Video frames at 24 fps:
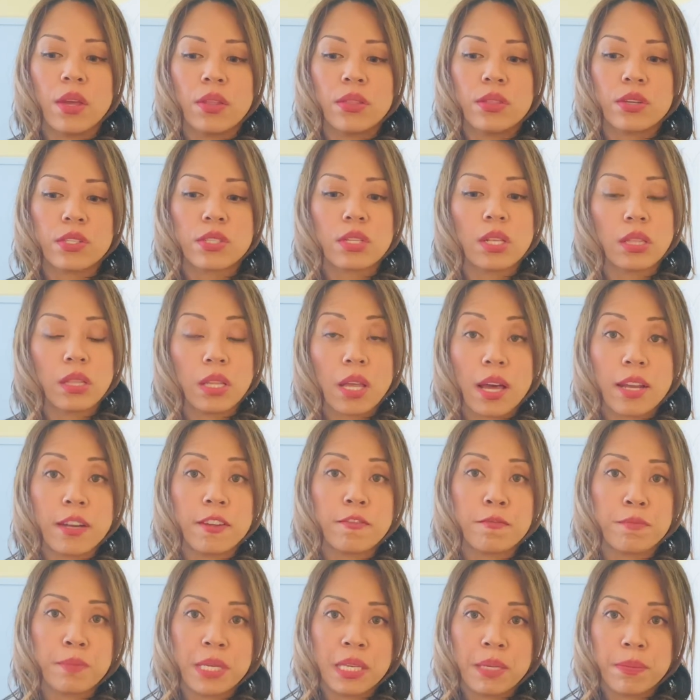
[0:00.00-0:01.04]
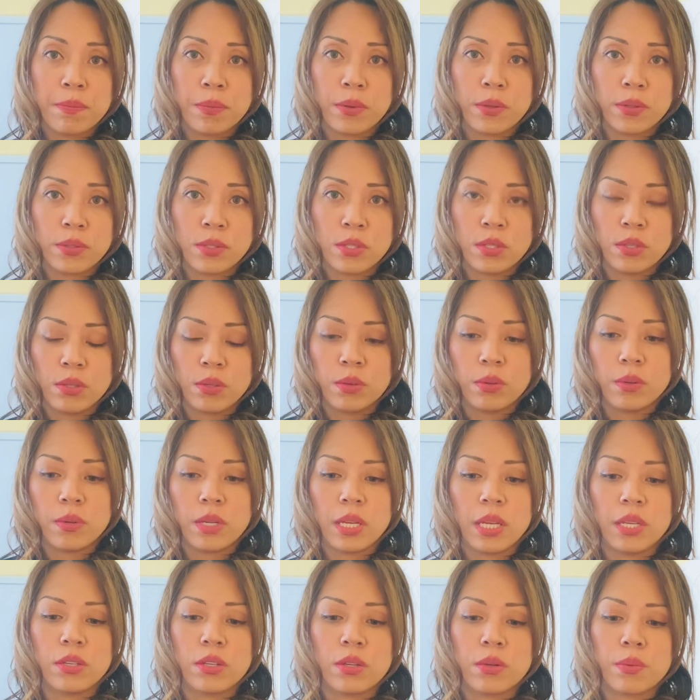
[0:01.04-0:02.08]
There's a lot of people too
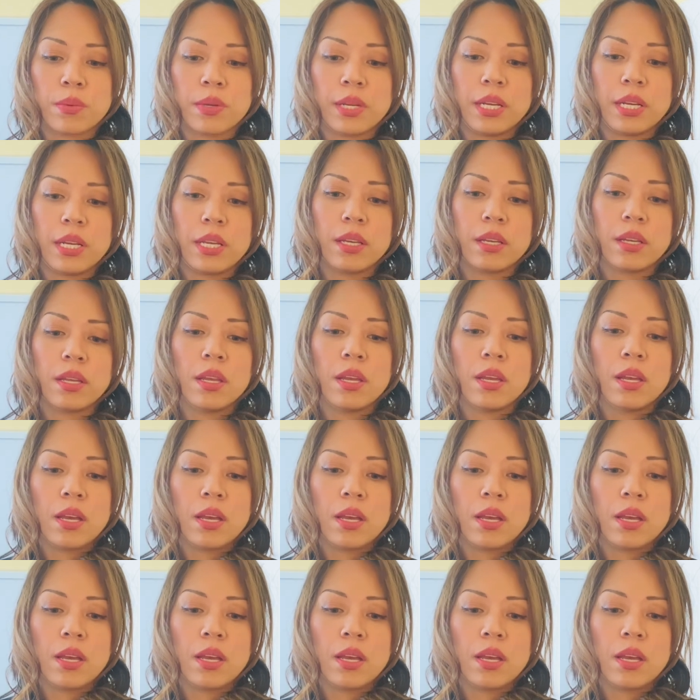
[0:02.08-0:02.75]
in your reading.